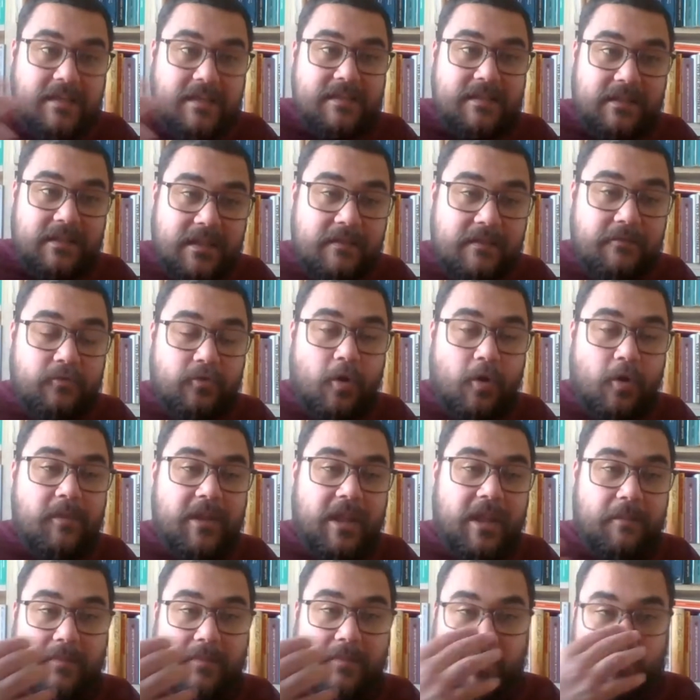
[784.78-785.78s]
is the new
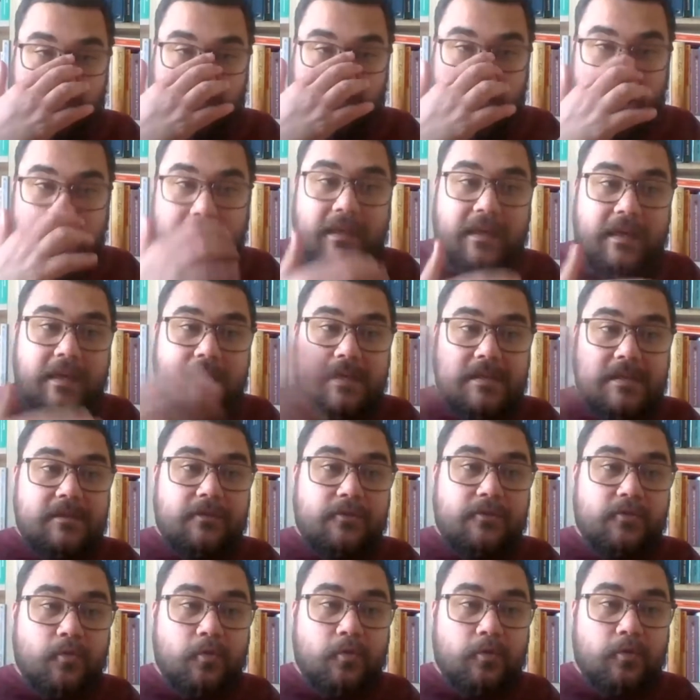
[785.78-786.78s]
Roman emperor. He is
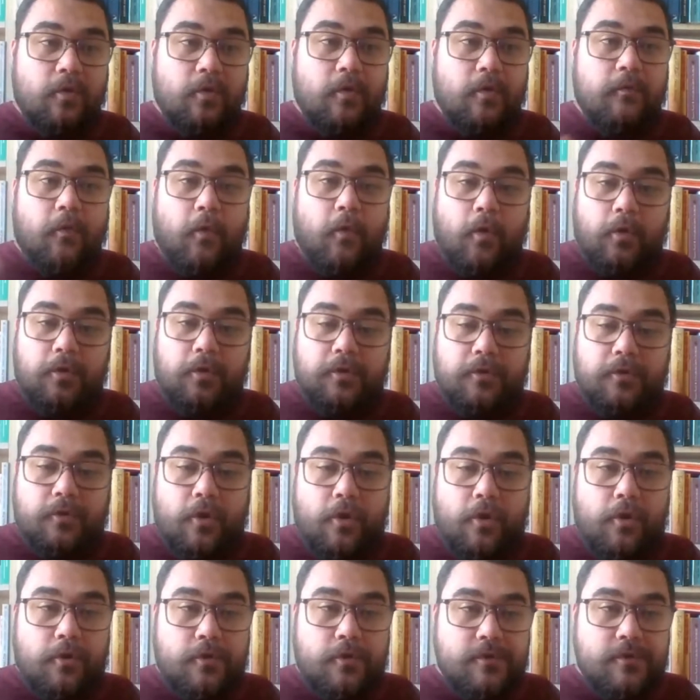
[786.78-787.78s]
the ruler of all the
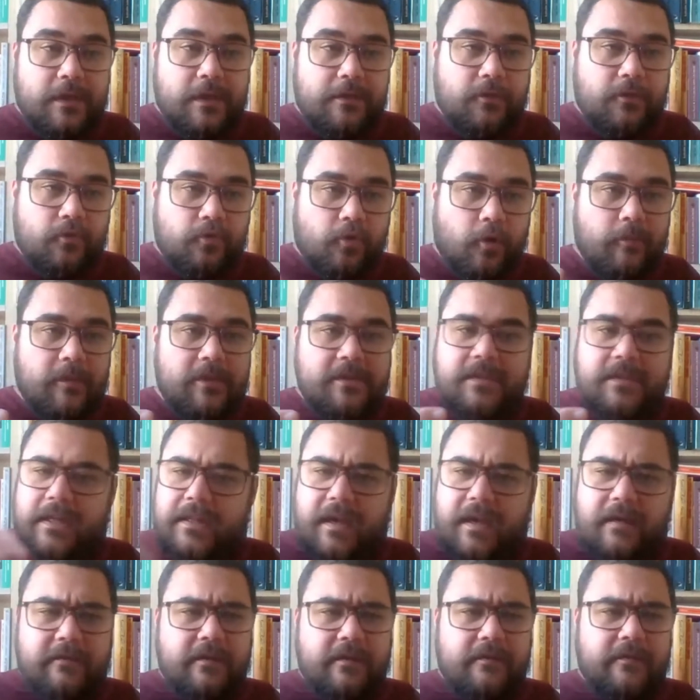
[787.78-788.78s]
Turks and the Romans,
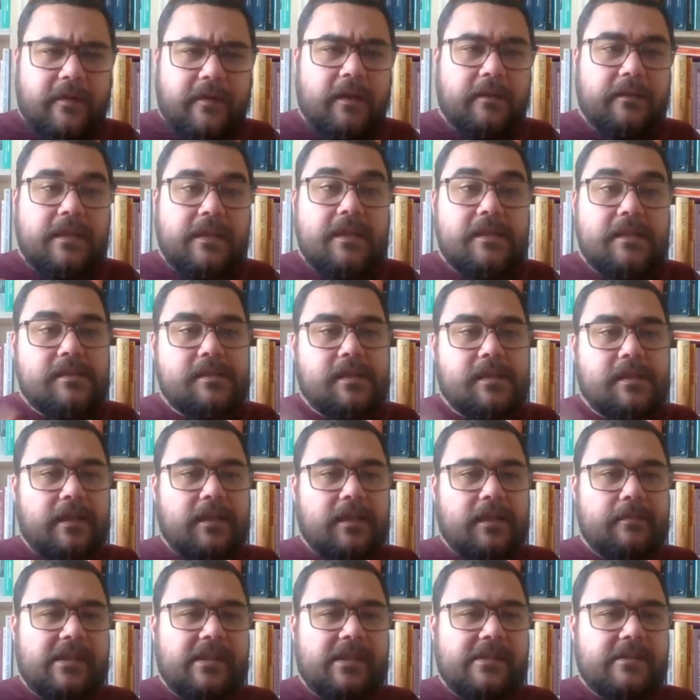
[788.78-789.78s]
and everyone inside
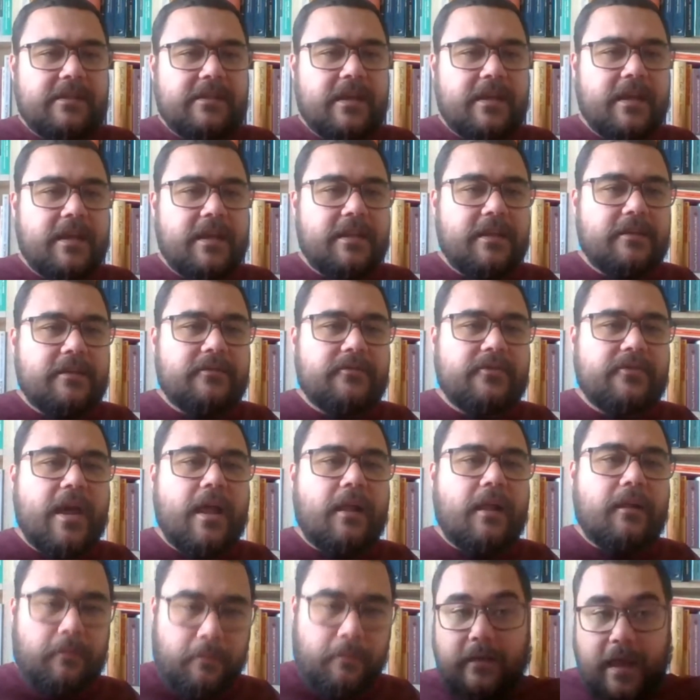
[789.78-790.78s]
the Mediterranean
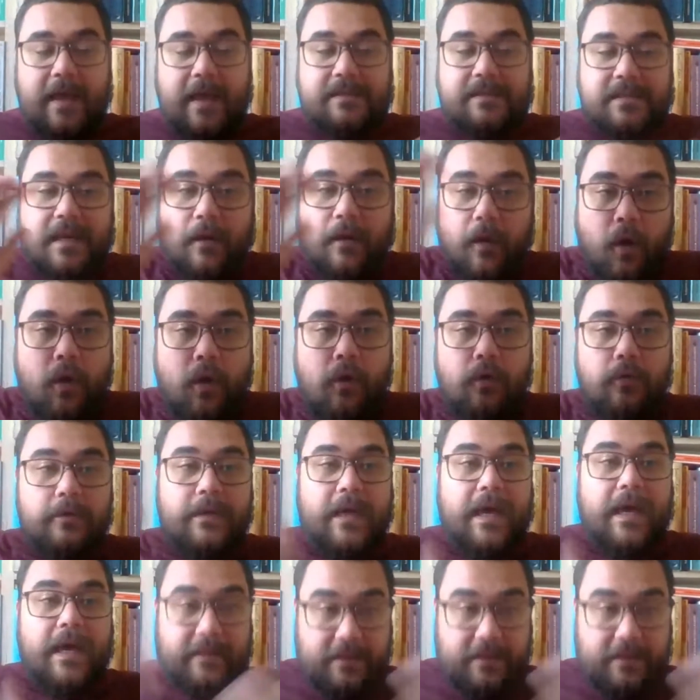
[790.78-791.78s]
realm has a
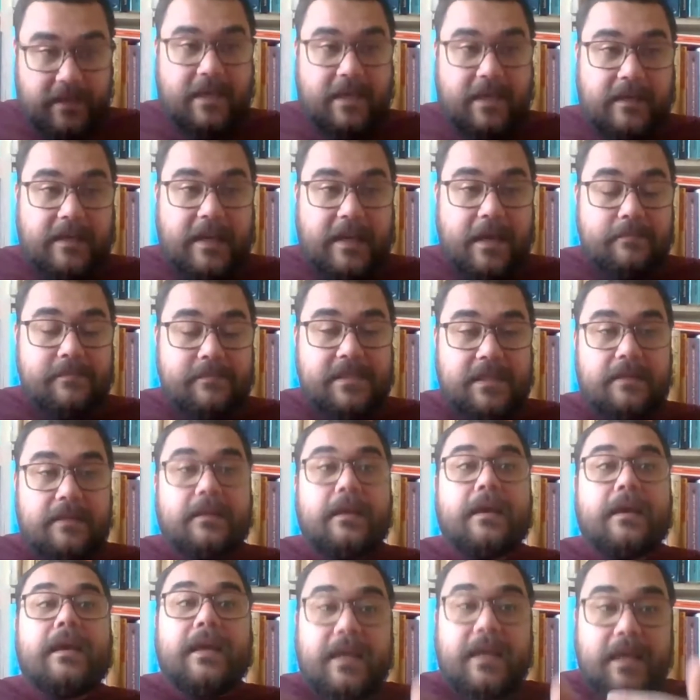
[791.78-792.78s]
code, and he claims that
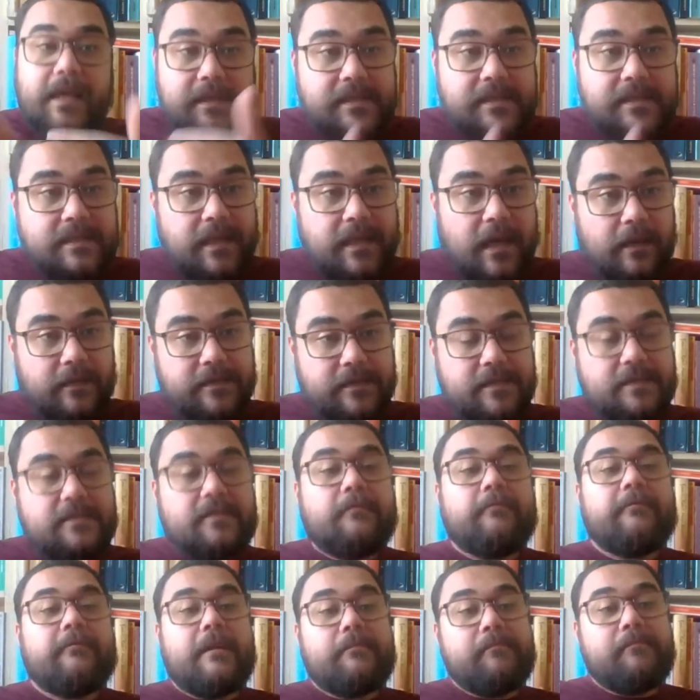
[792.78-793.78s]
his
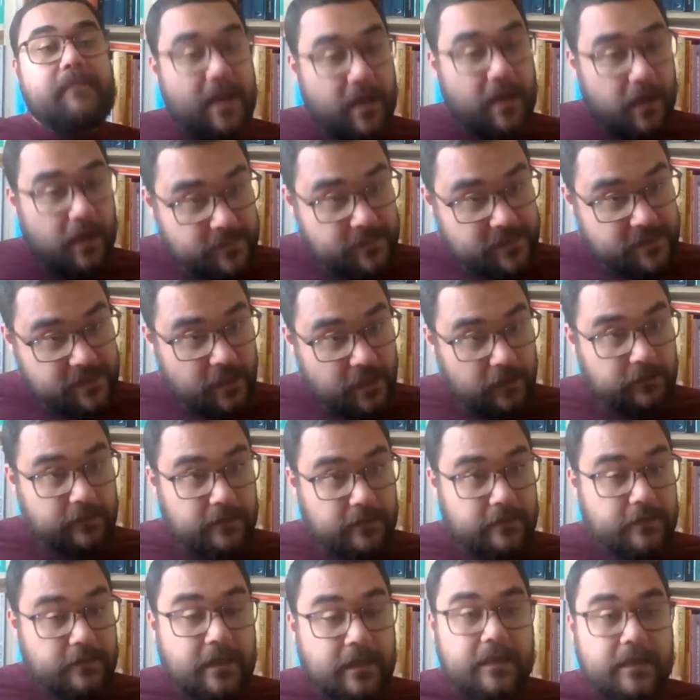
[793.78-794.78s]
sons, when become
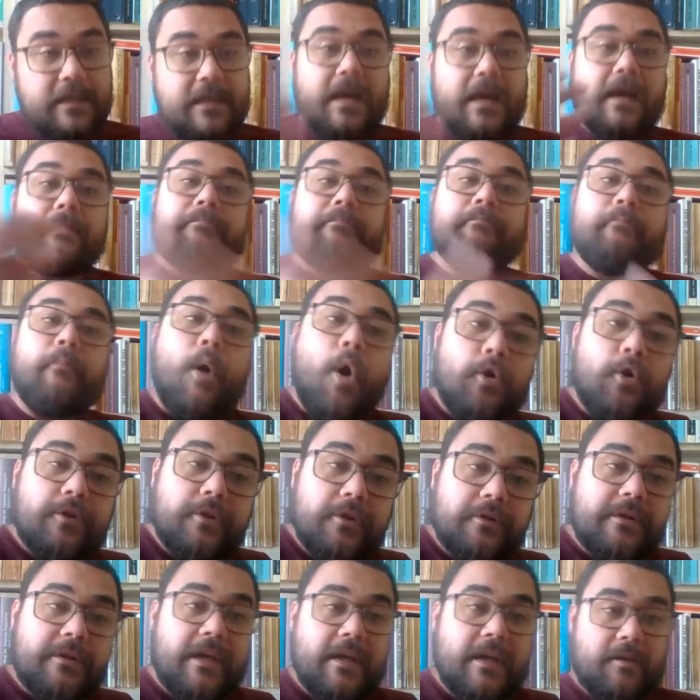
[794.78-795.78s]
sultan, can
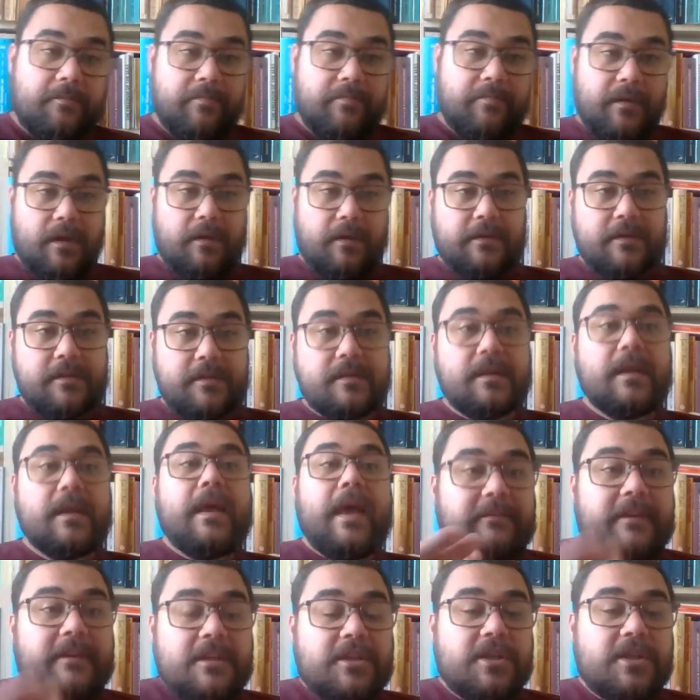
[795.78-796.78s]
murder their brothers,
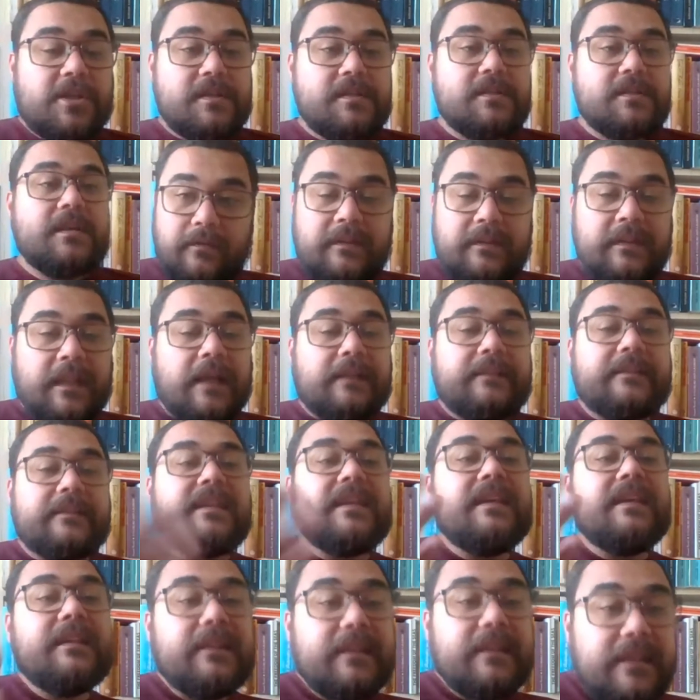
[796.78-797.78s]
which is not
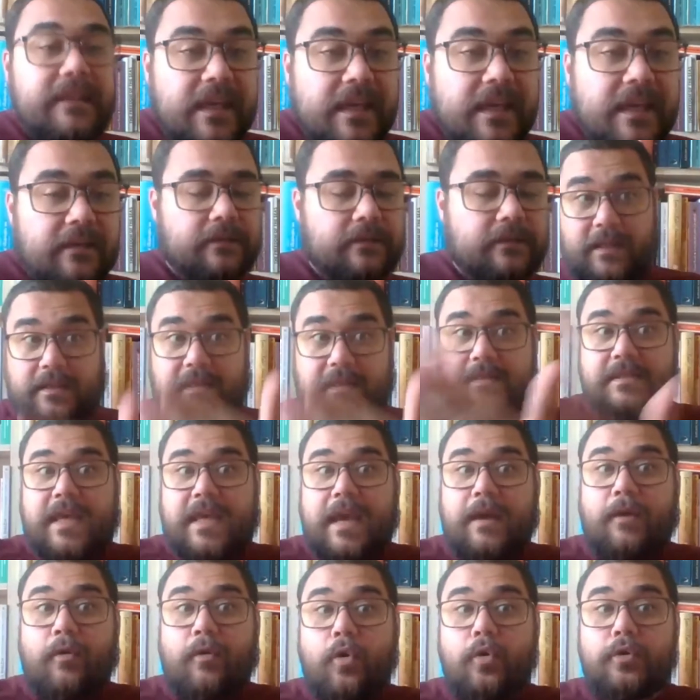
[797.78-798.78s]
illegal. It is
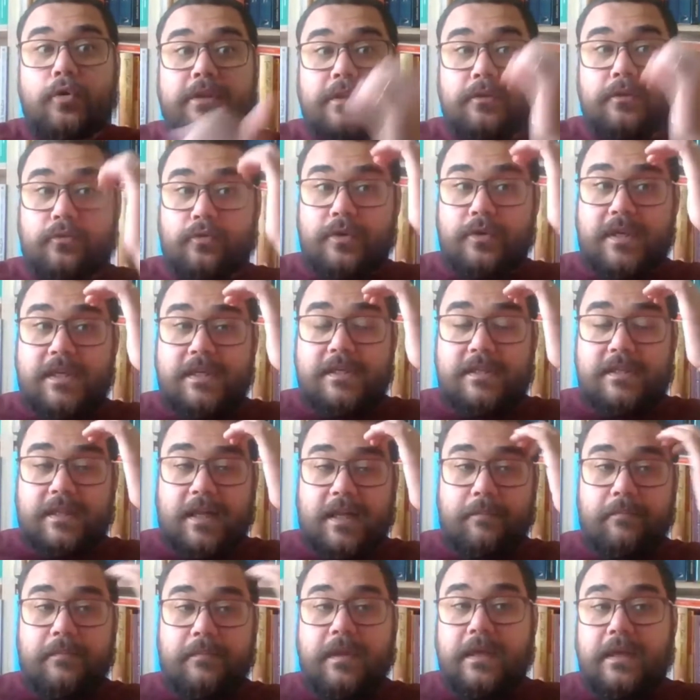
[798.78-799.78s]
according to
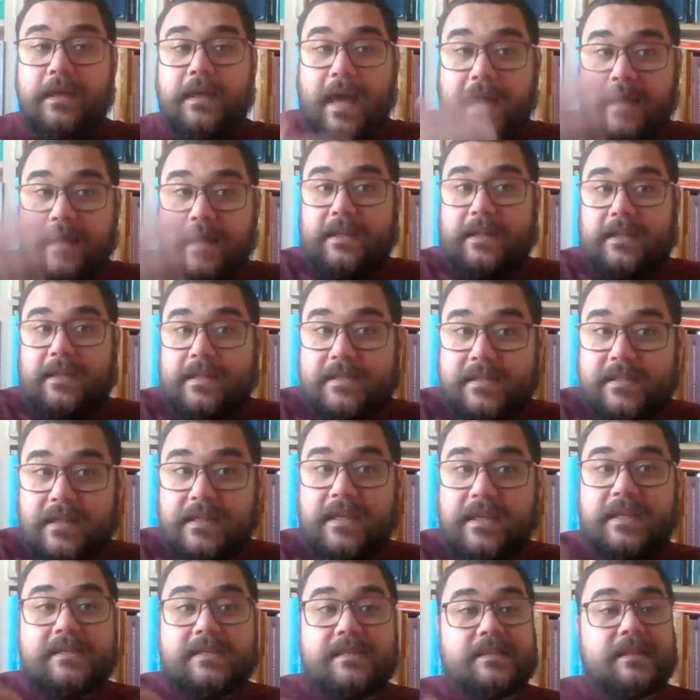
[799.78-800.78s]
Islam, and it is
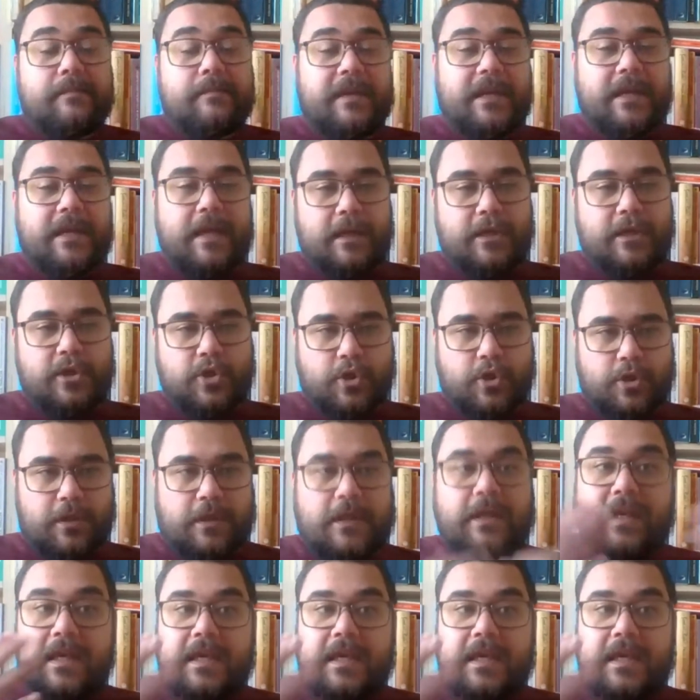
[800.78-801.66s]
an Islamic action.